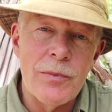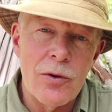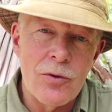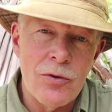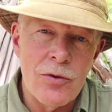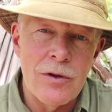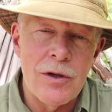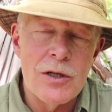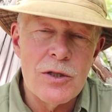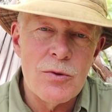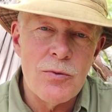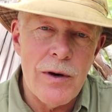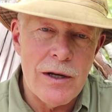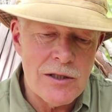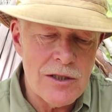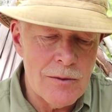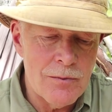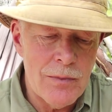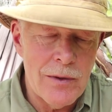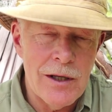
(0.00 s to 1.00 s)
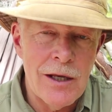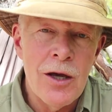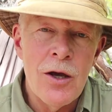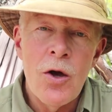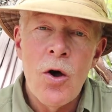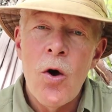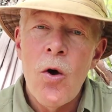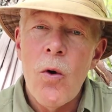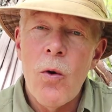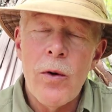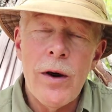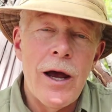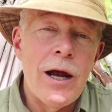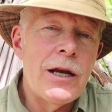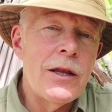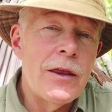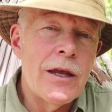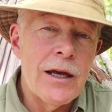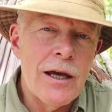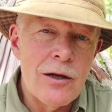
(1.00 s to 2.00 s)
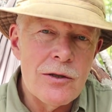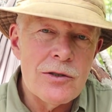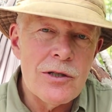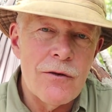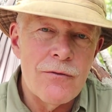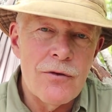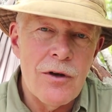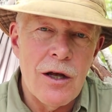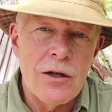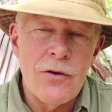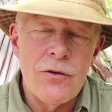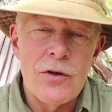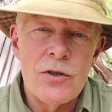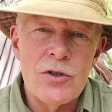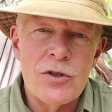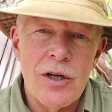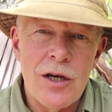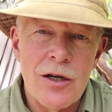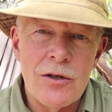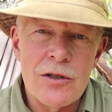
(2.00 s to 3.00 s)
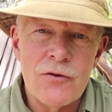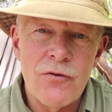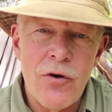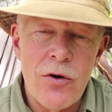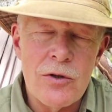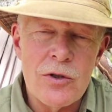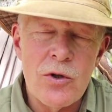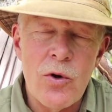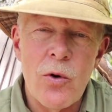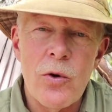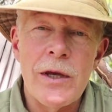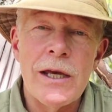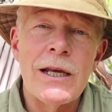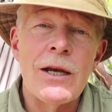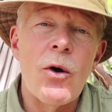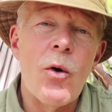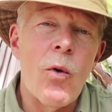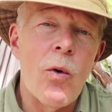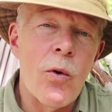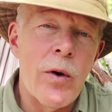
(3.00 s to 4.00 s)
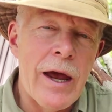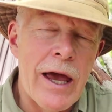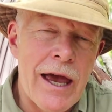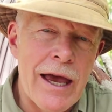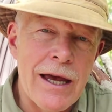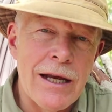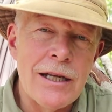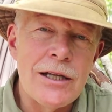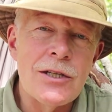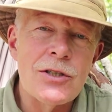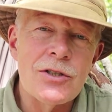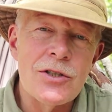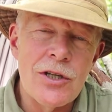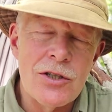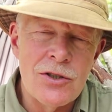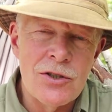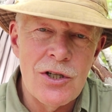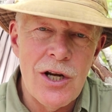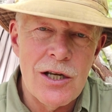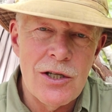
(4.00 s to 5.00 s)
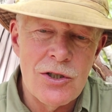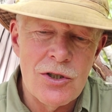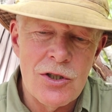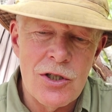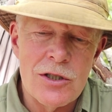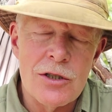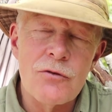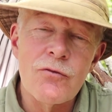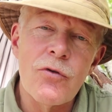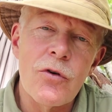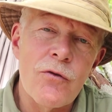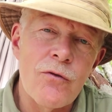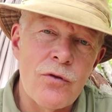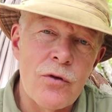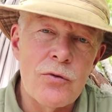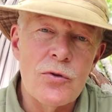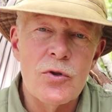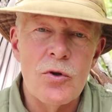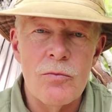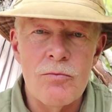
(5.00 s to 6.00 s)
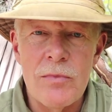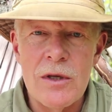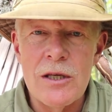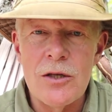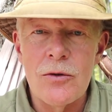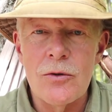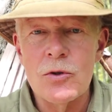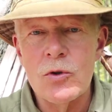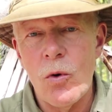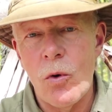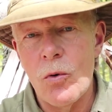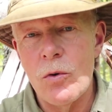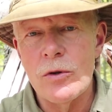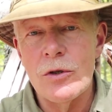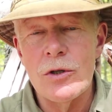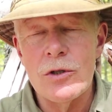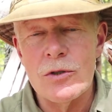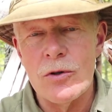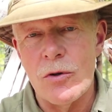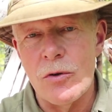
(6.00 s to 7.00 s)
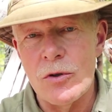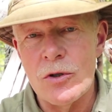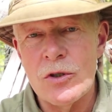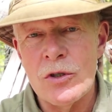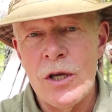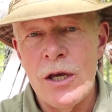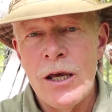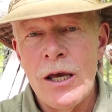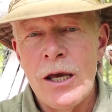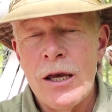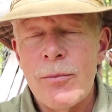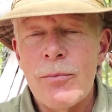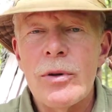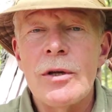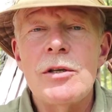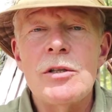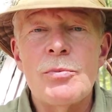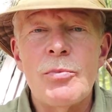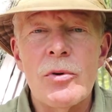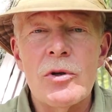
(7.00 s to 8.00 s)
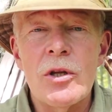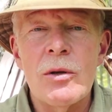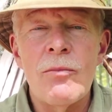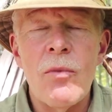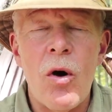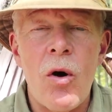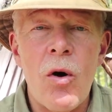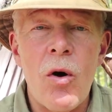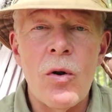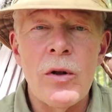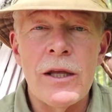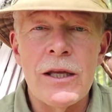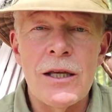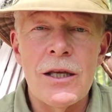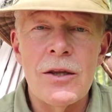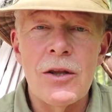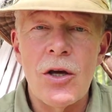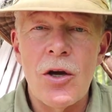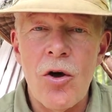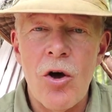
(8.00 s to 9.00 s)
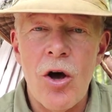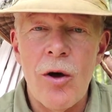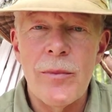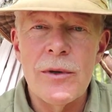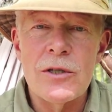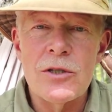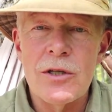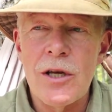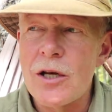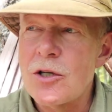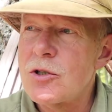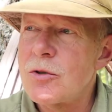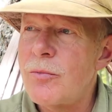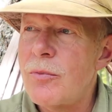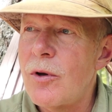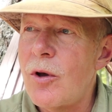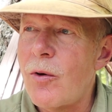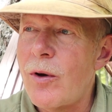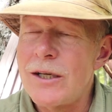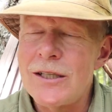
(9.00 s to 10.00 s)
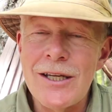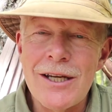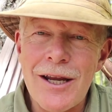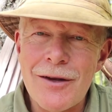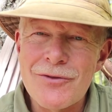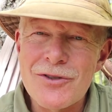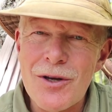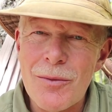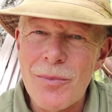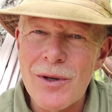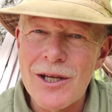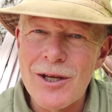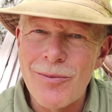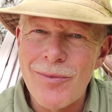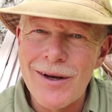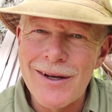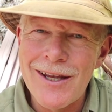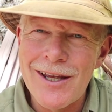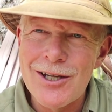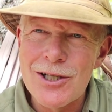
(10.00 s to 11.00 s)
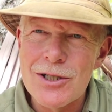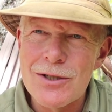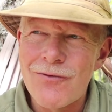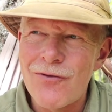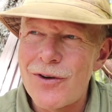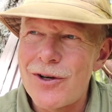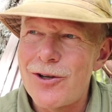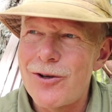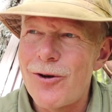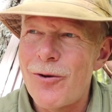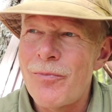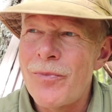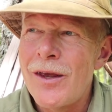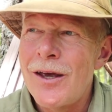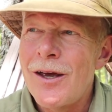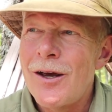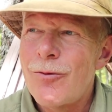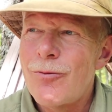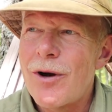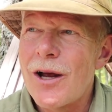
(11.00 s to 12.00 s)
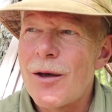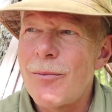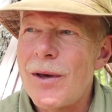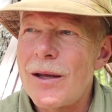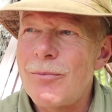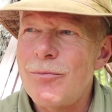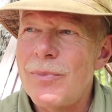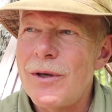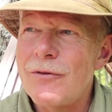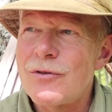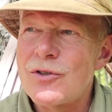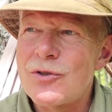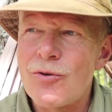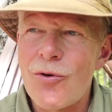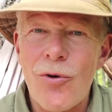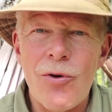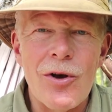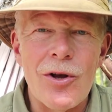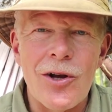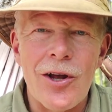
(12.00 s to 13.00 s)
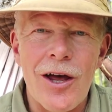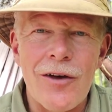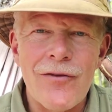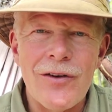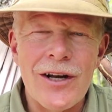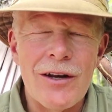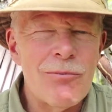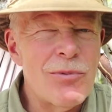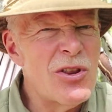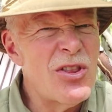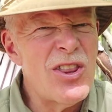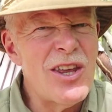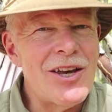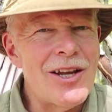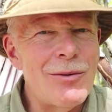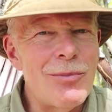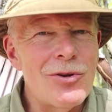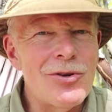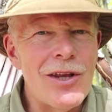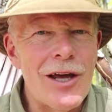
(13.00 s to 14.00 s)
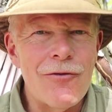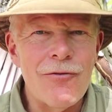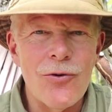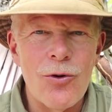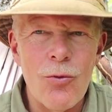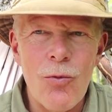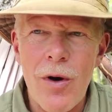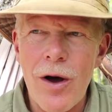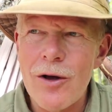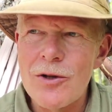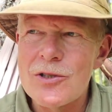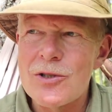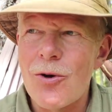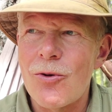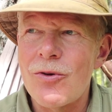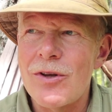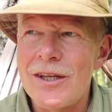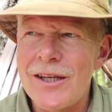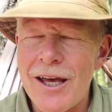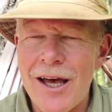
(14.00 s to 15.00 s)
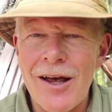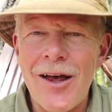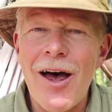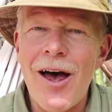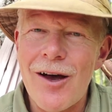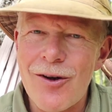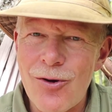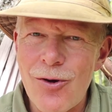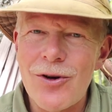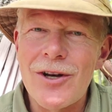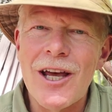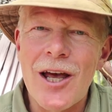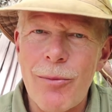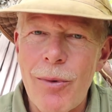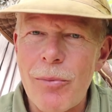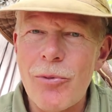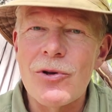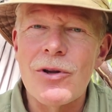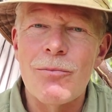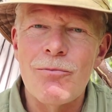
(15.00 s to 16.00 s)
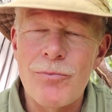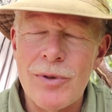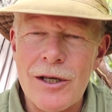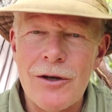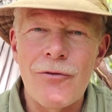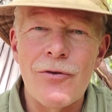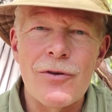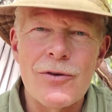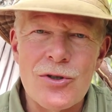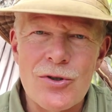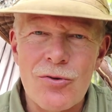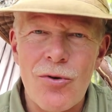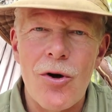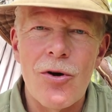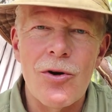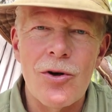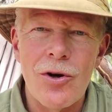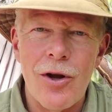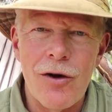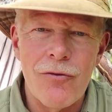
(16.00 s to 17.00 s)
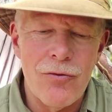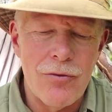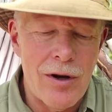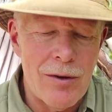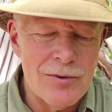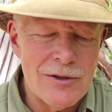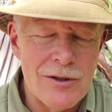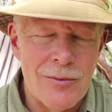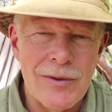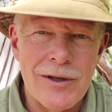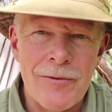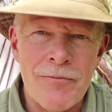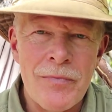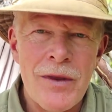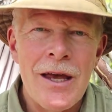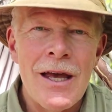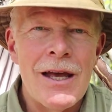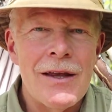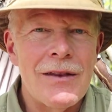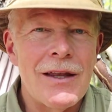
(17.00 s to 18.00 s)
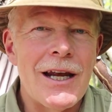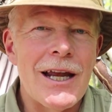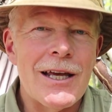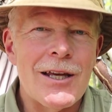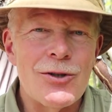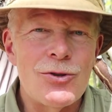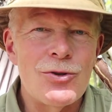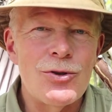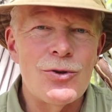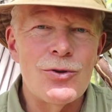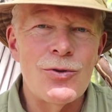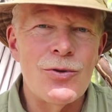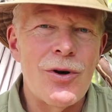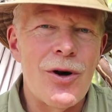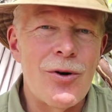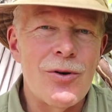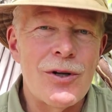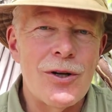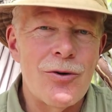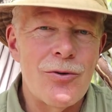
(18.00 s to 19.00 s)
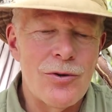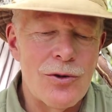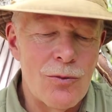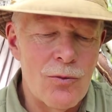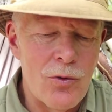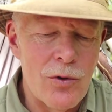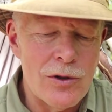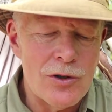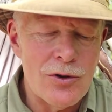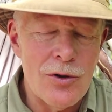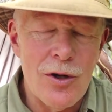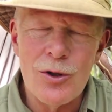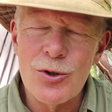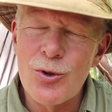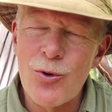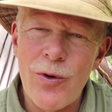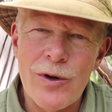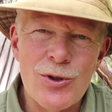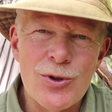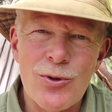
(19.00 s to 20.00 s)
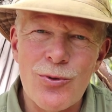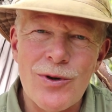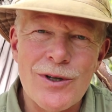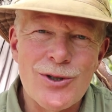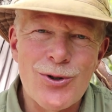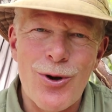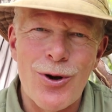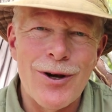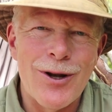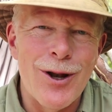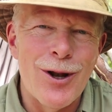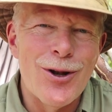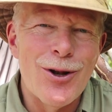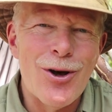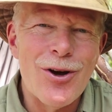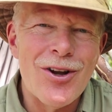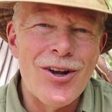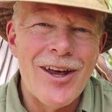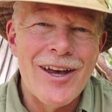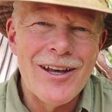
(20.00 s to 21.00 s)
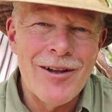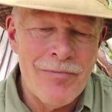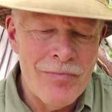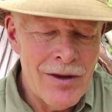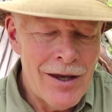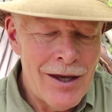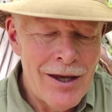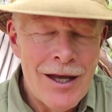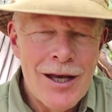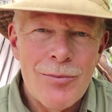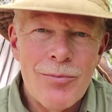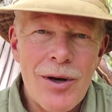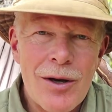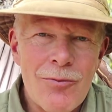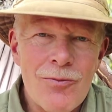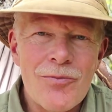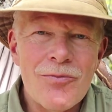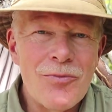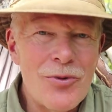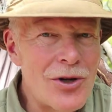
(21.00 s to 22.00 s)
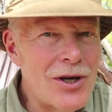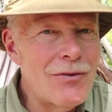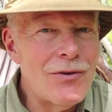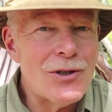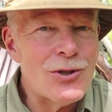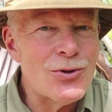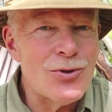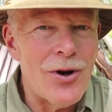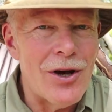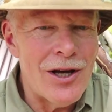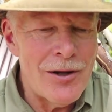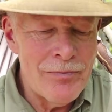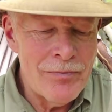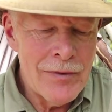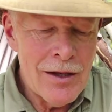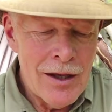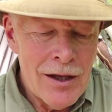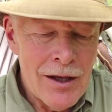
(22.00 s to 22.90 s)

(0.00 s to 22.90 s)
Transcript: about this recipe or anything else I've done on this channel as far as cooking, or any suggestions for future meals or desserts, please put them all in the comments section below. I did have somebody in my latest video recommend beef stroganoff, and I've been thinking about that for a while, so yeah, I'm going to come up with a beef stroganoff recipe that I can do out here in the woods. Not quite sure what it's going to look like, but we'll give it a try.